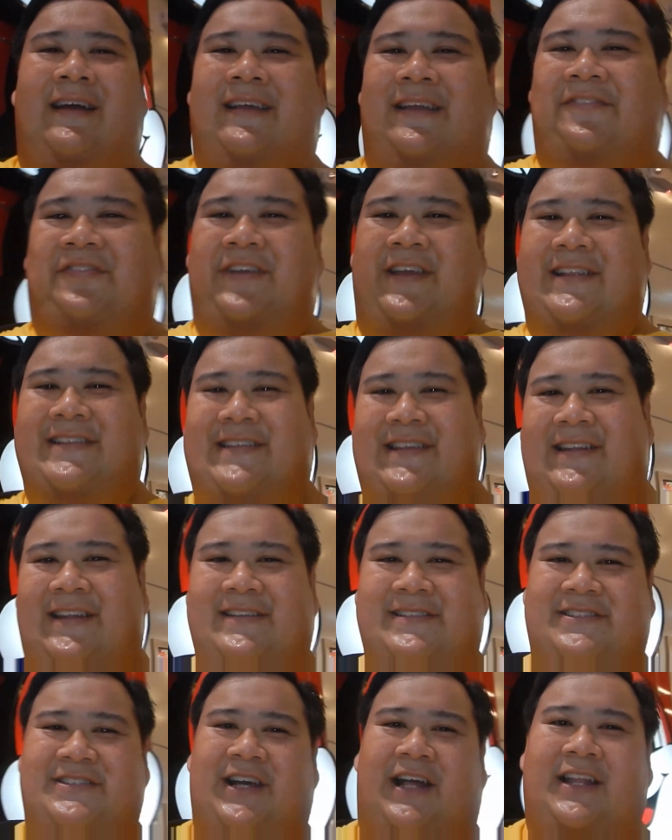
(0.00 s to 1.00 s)
If you can see,
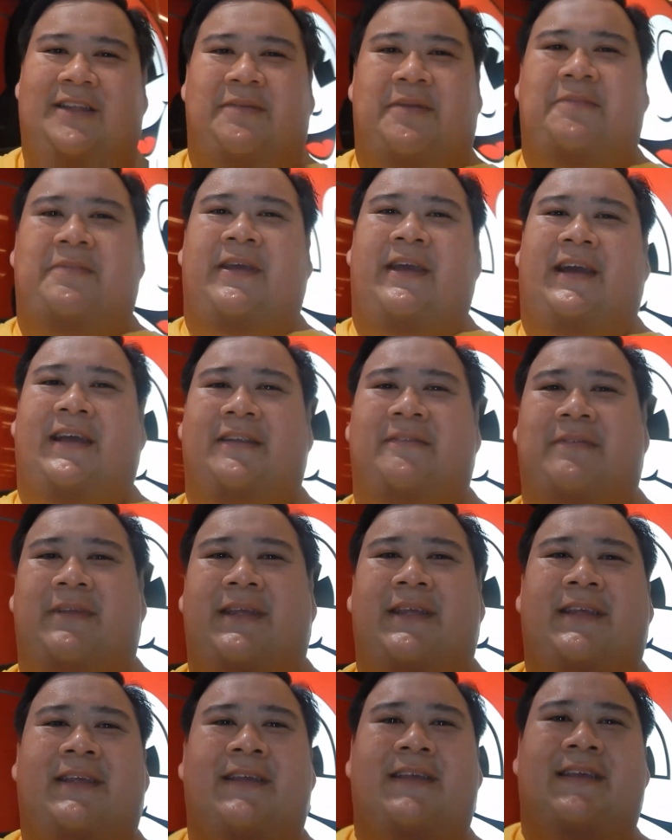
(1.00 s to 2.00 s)
there's Jollibee behind me.